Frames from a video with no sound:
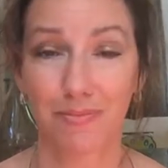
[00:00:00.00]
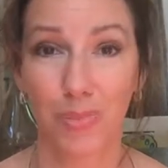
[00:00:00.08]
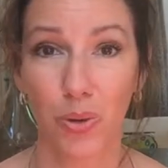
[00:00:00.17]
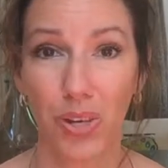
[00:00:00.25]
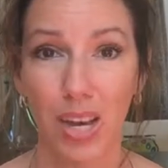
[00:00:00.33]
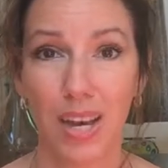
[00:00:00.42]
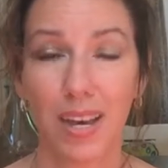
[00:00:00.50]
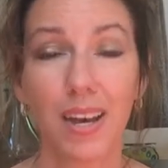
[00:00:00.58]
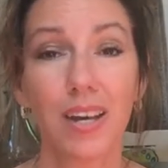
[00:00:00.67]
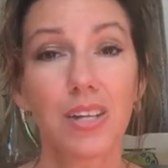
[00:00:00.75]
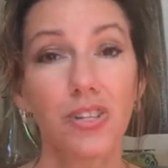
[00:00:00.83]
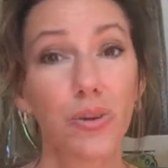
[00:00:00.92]
Okay?
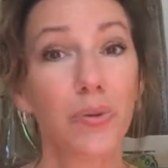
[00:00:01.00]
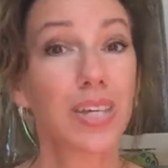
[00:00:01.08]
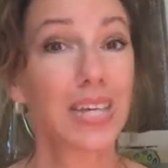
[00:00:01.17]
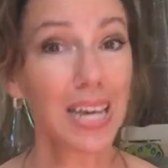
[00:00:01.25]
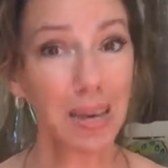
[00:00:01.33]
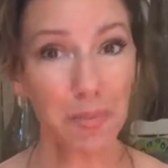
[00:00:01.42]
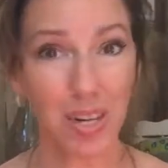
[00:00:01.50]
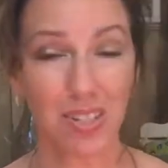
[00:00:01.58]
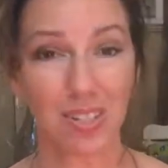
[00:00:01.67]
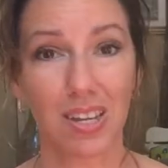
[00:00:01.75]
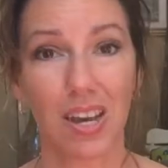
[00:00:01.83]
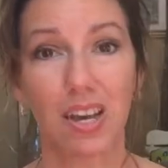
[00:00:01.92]
So he might
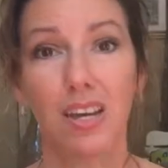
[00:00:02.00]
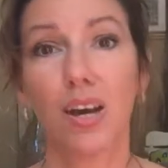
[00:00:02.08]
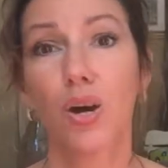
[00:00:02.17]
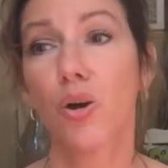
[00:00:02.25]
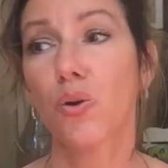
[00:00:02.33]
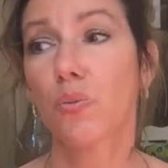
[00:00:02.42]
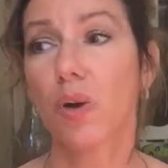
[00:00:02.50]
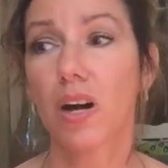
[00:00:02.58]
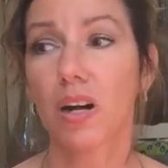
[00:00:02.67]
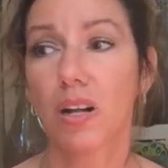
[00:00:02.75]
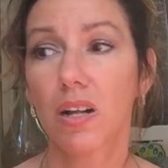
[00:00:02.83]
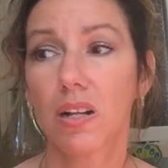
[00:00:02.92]
say,
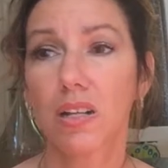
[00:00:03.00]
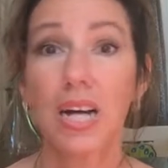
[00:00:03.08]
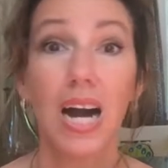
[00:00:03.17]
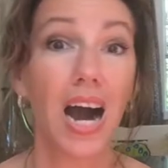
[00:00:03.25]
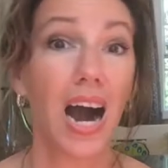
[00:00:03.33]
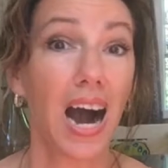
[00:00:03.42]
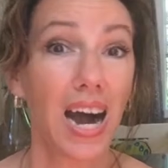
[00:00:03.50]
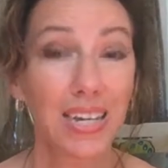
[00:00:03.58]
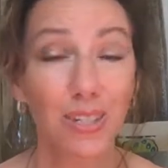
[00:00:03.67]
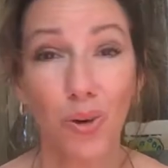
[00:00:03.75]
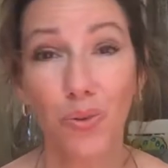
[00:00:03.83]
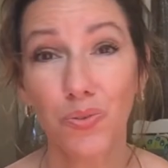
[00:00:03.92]
well, I
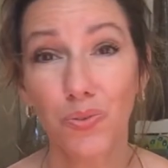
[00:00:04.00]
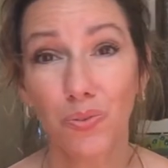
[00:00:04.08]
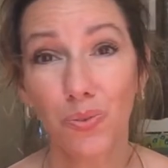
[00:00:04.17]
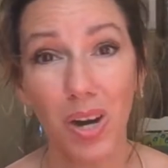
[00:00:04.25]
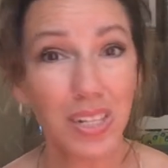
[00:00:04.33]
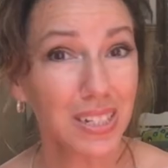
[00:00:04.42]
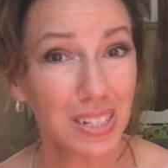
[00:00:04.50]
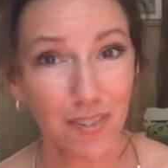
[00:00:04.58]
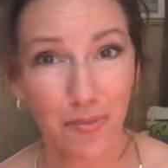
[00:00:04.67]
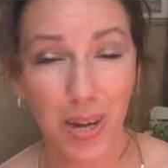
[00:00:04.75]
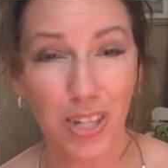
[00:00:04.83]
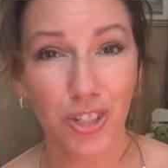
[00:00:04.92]
don't want to leave
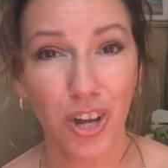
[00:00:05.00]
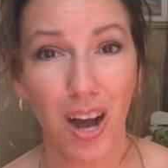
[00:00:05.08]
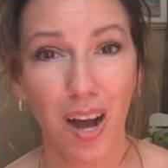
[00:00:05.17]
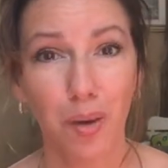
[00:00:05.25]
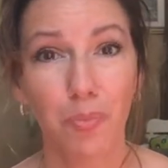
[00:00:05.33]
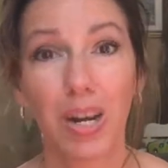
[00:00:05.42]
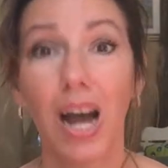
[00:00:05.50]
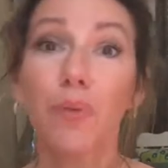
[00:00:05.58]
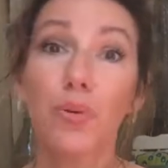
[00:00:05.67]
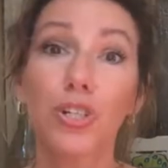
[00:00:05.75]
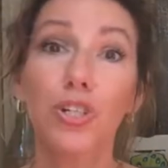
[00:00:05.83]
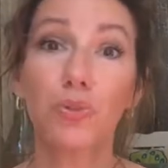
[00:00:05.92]
my job, but I
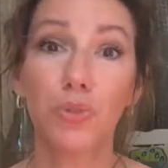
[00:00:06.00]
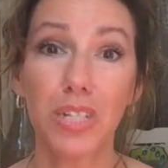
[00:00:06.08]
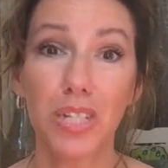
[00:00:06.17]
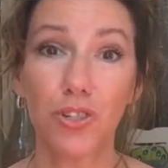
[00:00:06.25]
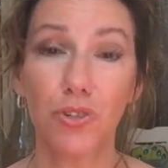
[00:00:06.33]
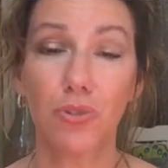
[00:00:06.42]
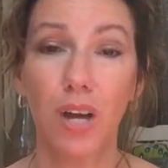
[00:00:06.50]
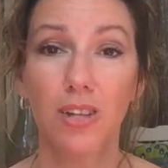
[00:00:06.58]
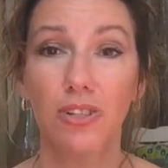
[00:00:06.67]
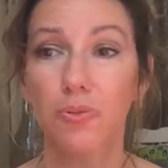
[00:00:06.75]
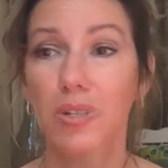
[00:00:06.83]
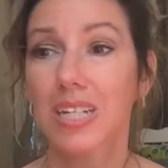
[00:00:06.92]
will agree to not
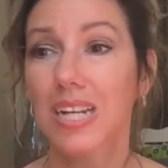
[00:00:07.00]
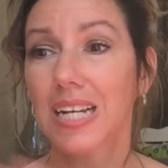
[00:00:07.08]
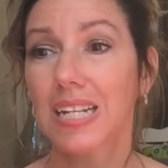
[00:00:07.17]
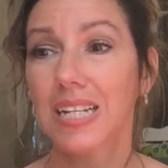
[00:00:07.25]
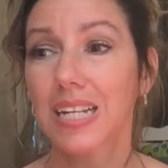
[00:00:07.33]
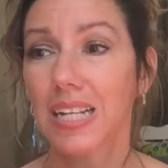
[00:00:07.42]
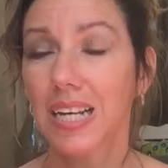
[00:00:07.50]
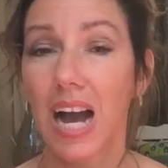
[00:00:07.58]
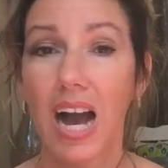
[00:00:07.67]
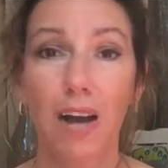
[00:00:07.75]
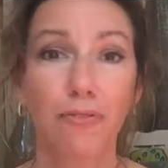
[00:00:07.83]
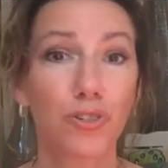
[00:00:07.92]
doing any
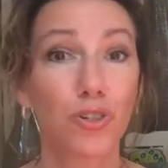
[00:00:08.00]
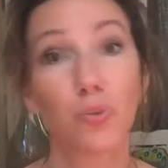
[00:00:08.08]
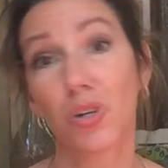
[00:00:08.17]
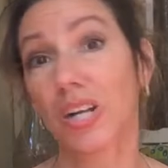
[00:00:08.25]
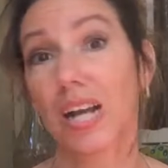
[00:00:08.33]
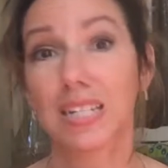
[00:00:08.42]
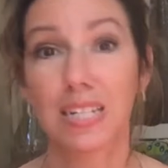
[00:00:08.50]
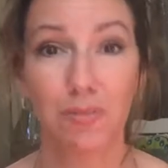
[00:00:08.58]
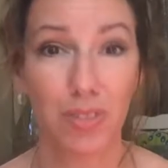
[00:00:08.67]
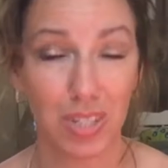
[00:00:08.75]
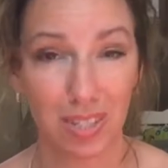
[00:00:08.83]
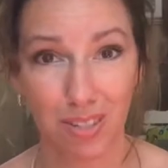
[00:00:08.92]
after work
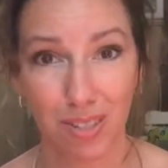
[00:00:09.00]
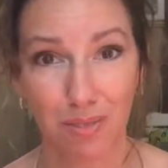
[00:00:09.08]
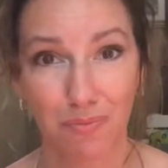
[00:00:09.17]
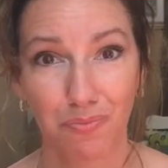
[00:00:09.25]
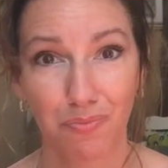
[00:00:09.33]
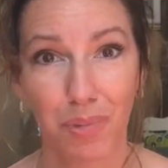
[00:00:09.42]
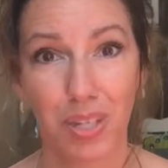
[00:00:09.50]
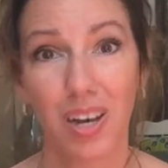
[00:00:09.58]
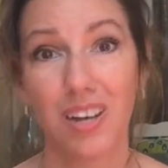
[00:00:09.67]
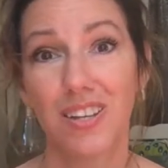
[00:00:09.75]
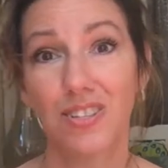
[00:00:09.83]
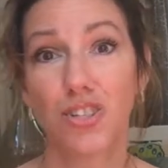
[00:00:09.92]
activities
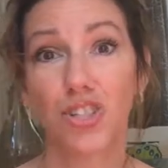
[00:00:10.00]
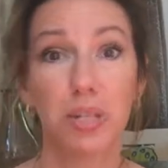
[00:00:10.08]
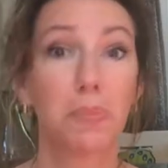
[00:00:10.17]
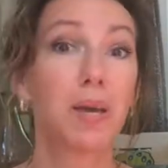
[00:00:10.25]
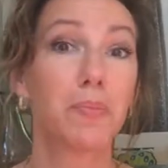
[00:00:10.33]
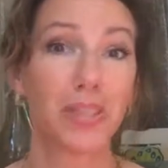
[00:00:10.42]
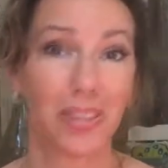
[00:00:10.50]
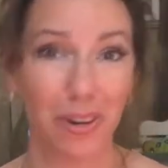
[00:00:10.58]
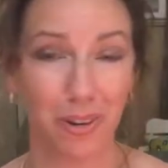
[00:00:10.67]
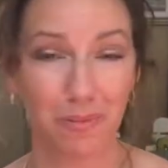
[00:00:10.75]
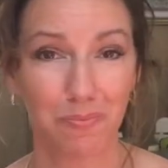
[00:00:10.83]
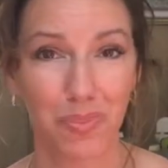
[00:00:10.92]
because she may be
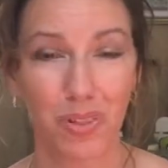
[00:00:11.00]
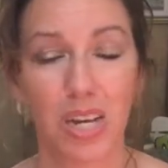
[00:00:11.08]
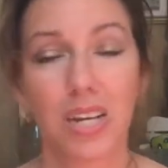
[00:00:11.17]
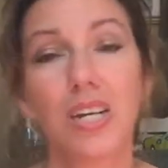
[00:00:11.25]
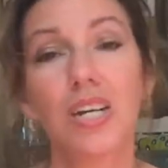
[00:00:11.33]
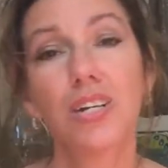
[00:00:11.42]
there. Okay?